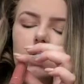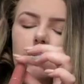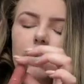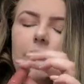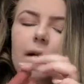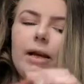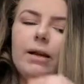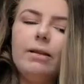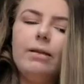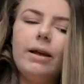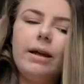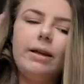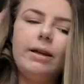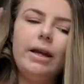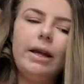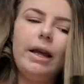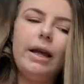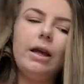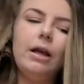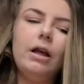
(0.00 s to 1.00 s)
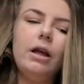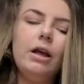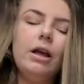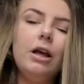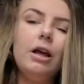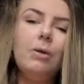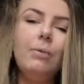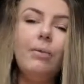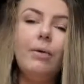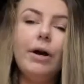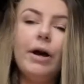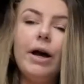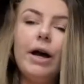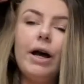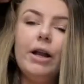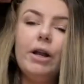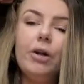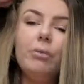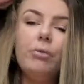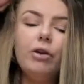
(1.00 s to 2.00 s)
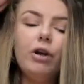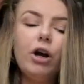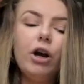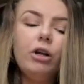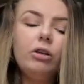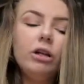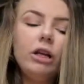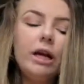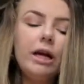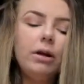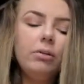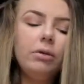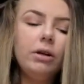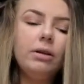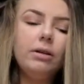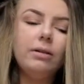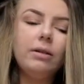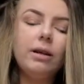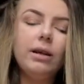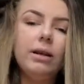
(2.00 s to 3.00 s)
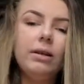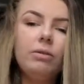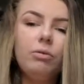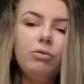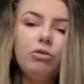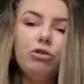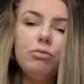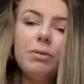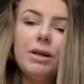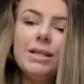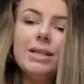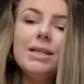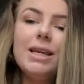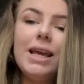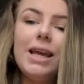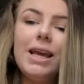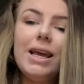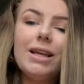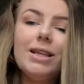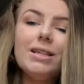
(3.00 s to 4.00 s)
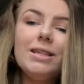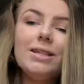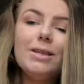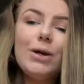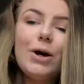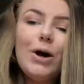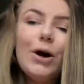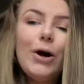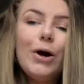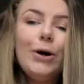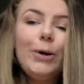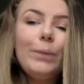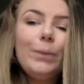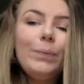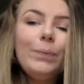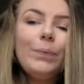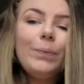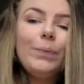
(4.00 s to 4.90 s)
Pink Teddy. But I don't put it on yet because I need to brush my teeth. So,